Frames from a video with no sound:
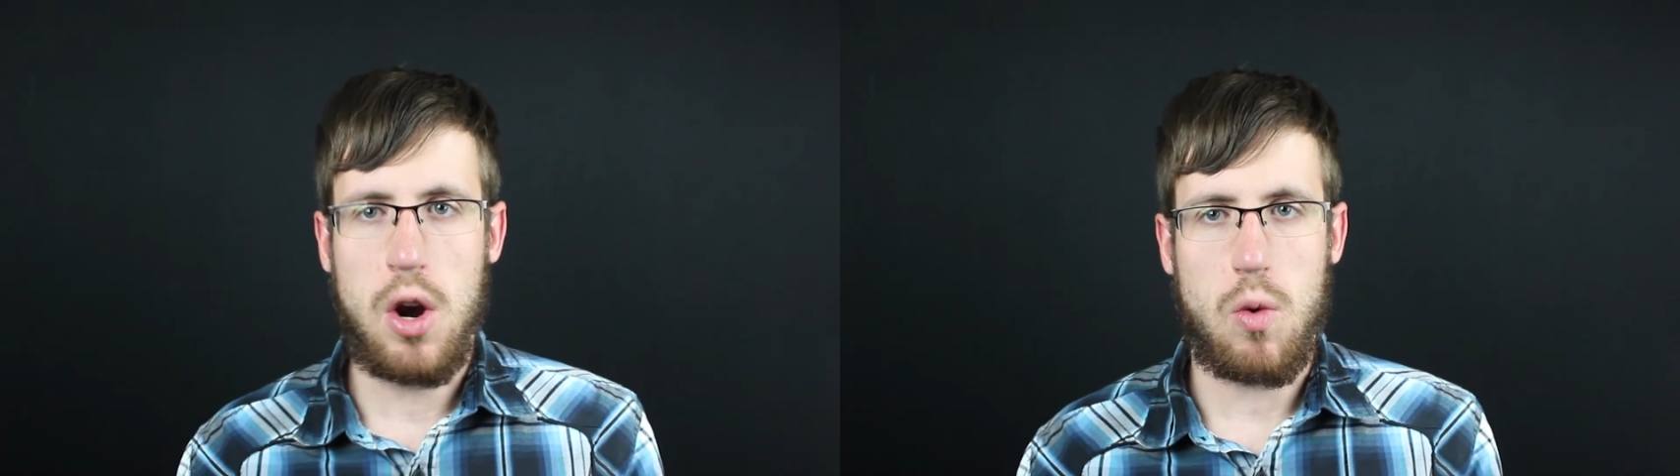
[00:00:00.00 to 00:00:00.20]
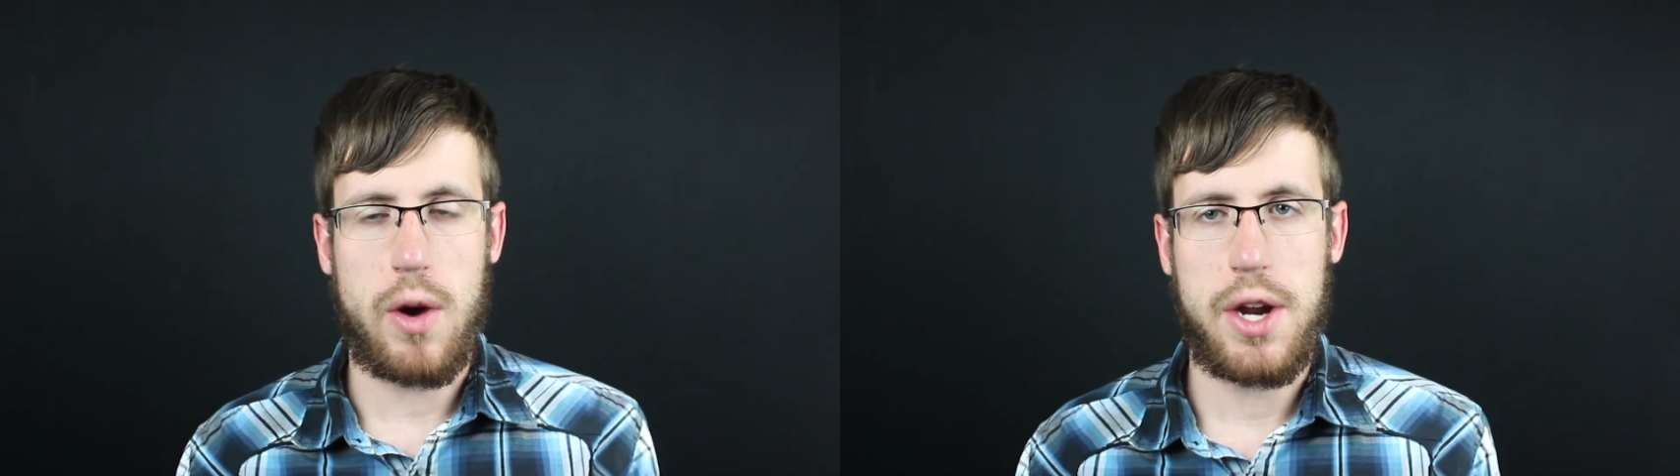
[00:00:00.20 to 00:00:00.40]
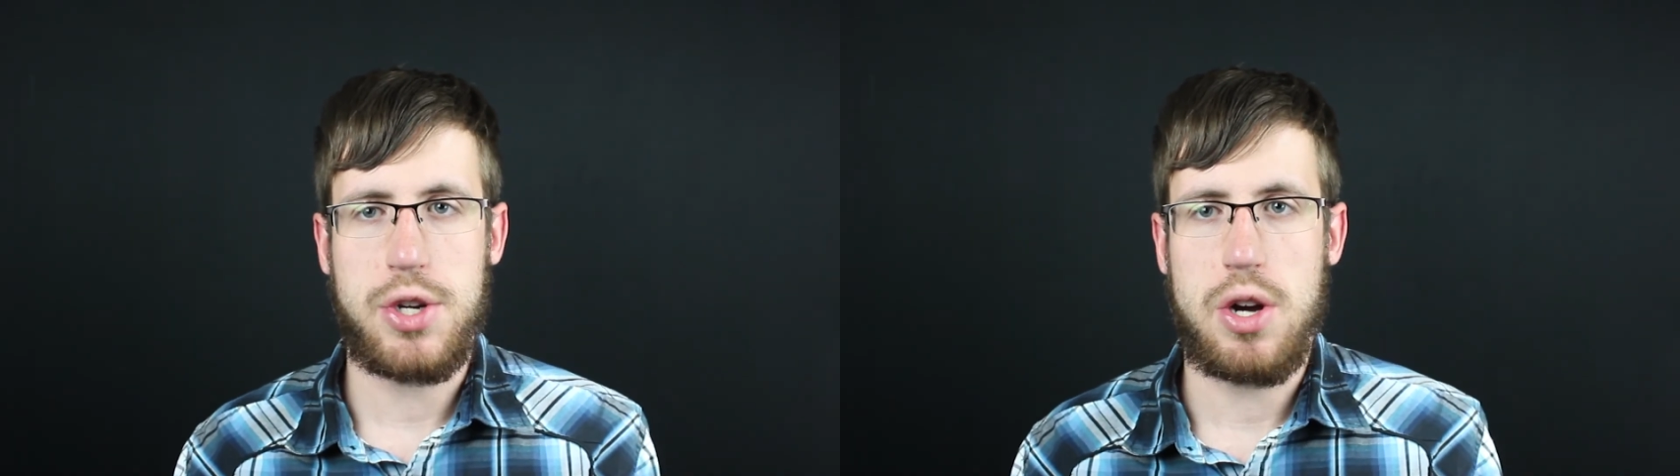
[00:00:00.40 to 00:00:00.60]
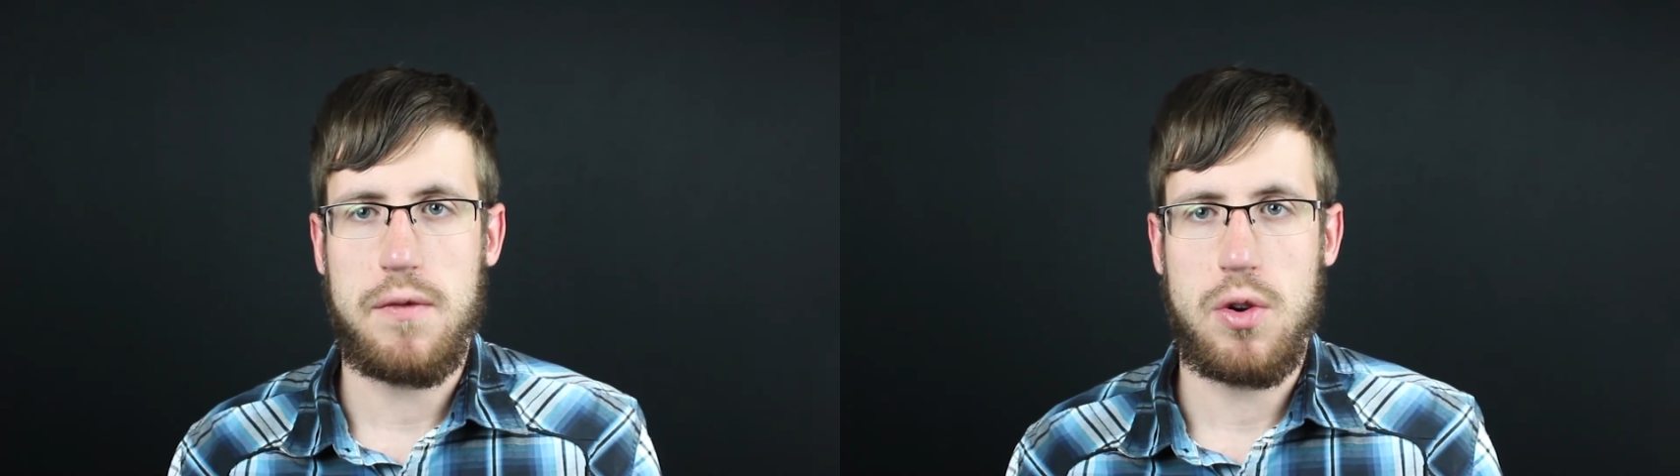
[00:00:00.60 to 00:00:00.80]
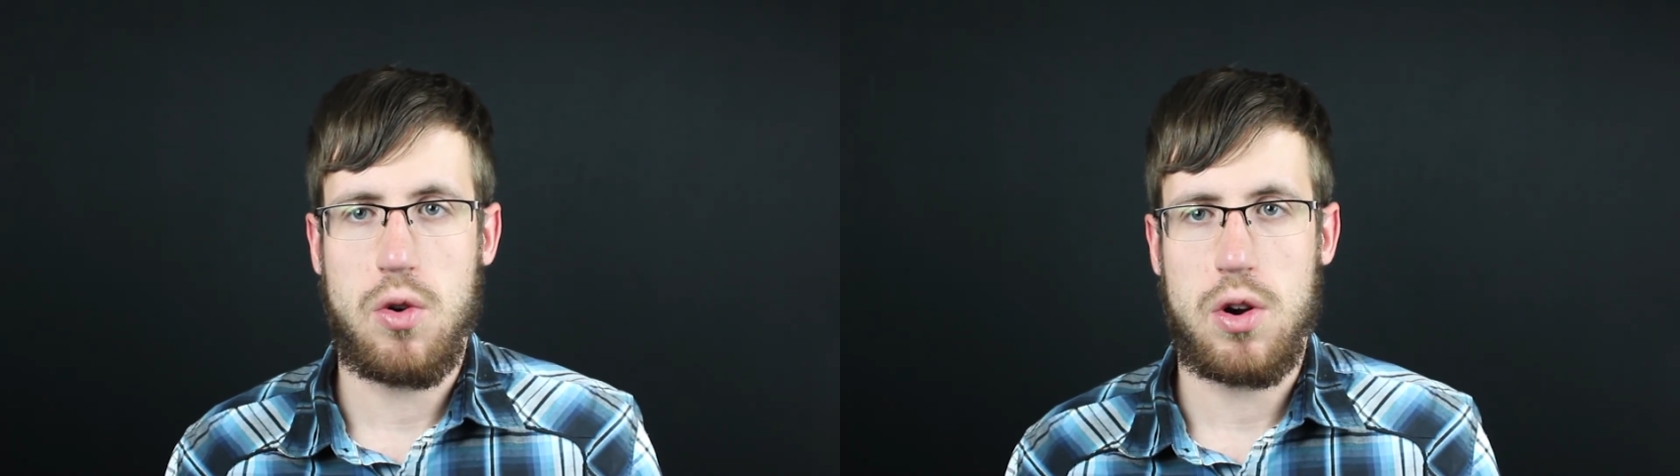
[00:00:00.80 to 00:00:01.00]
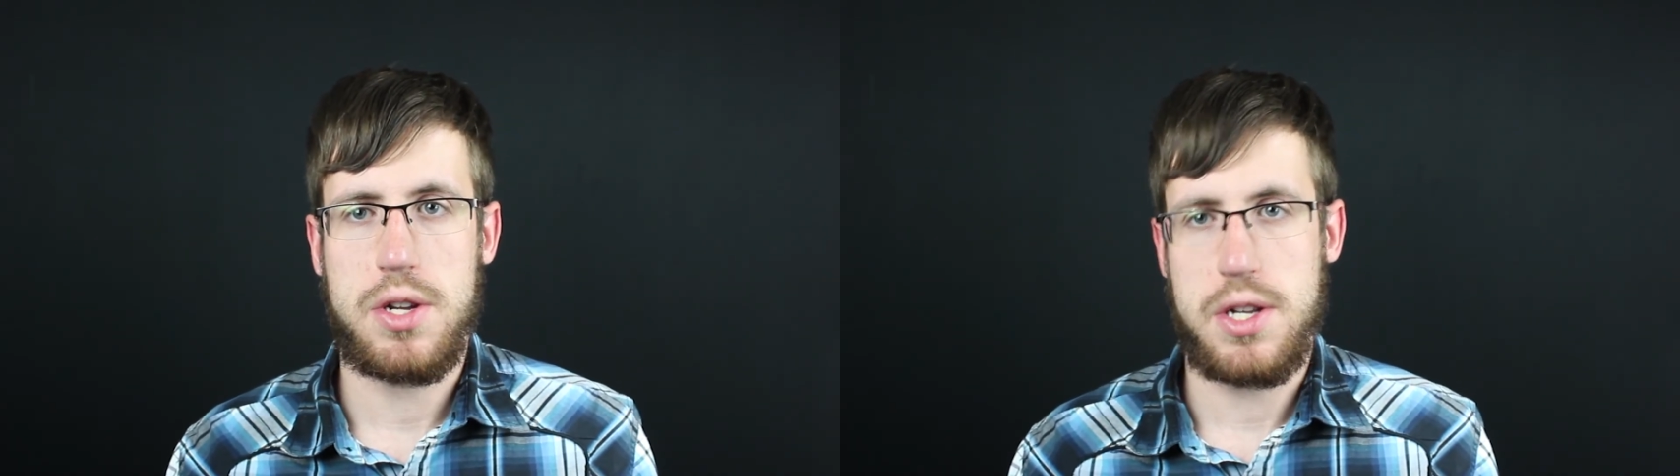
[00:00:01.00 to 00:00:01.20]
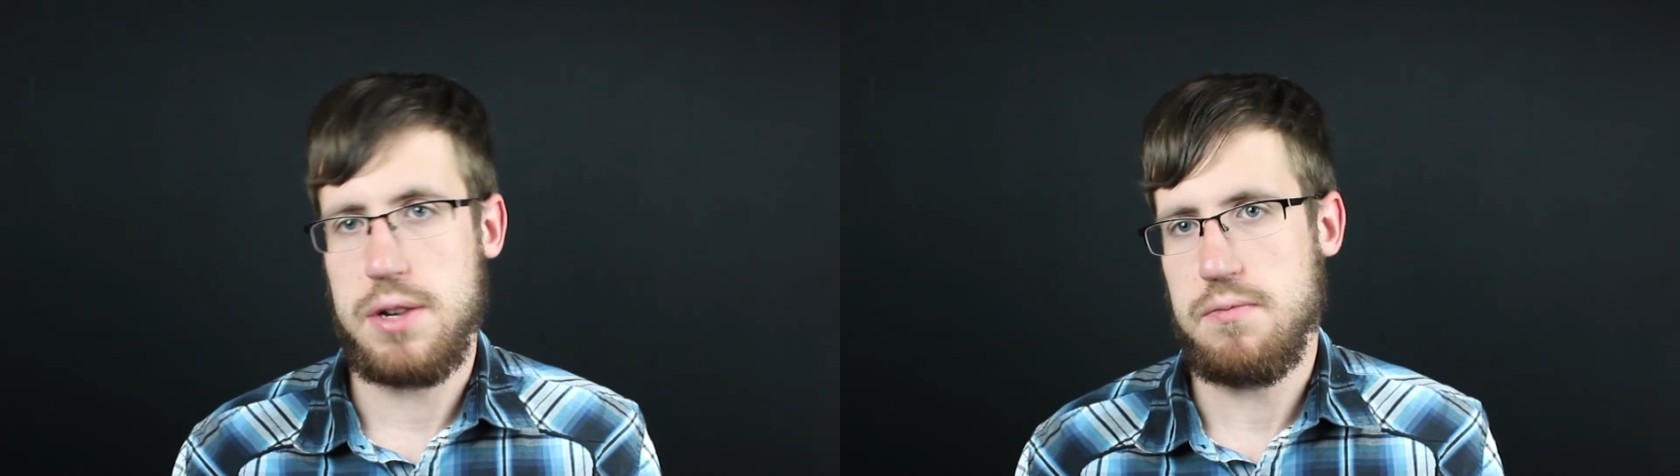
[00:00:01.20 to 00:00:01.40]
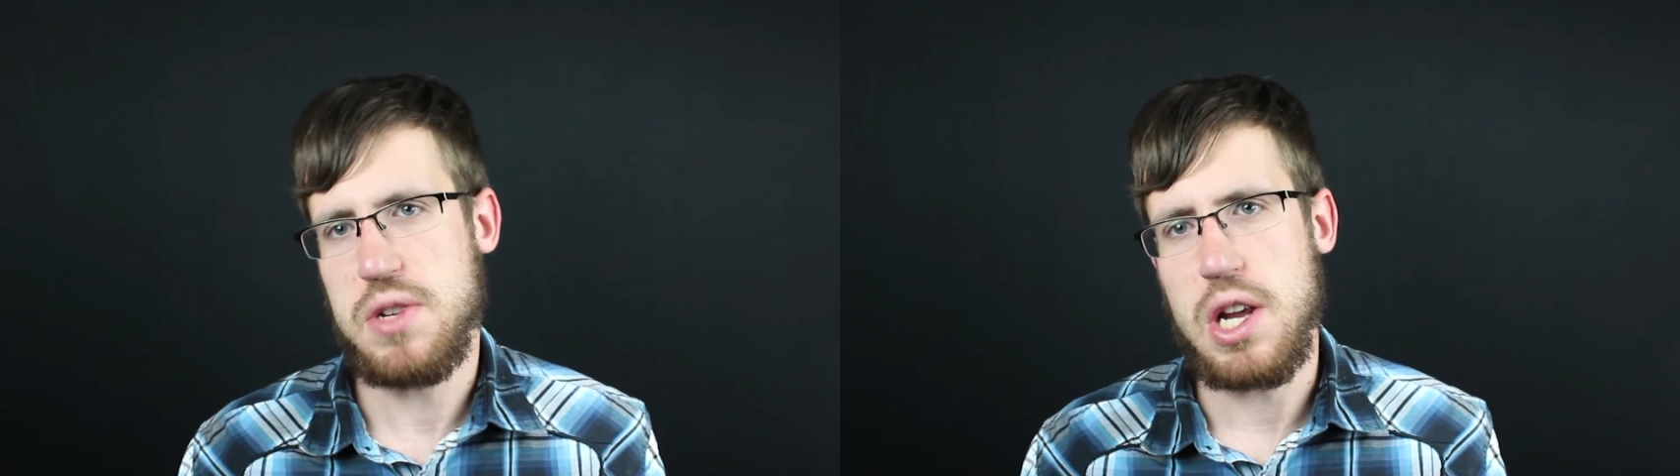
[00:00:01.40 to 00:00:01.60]
range of your
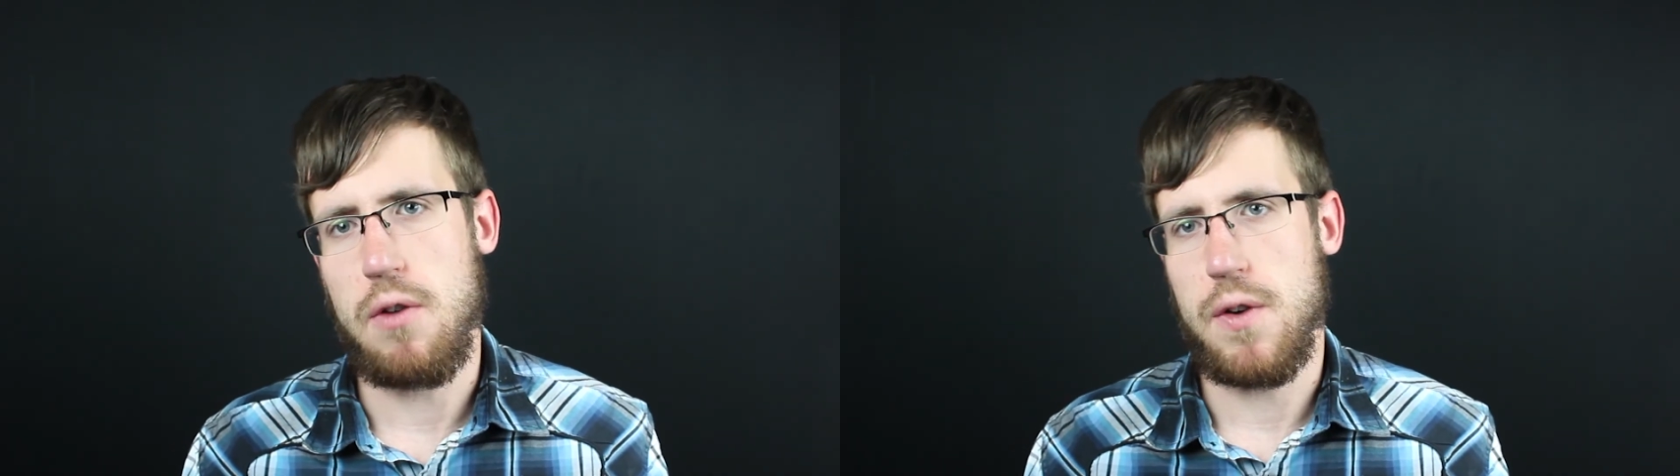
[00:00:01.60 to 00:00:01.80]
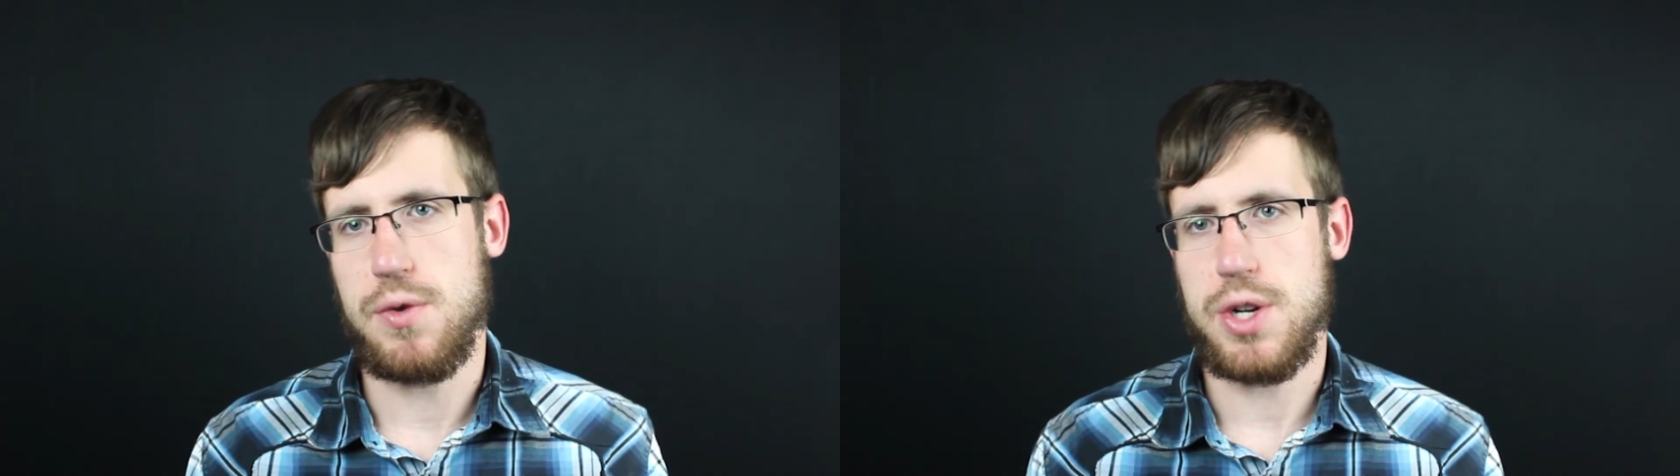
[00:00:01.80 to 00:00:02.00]
cell phone